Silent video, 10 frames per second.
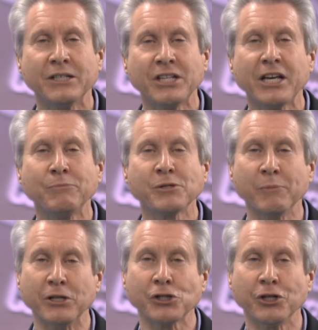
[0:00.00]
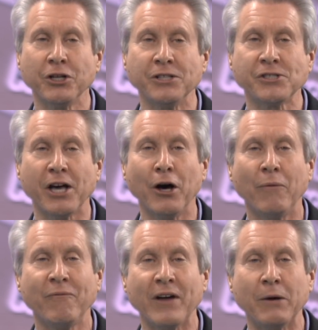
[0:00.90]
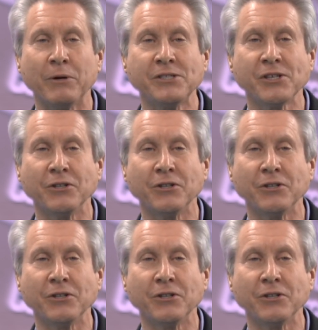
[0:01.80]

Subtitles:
Team's mission is to help families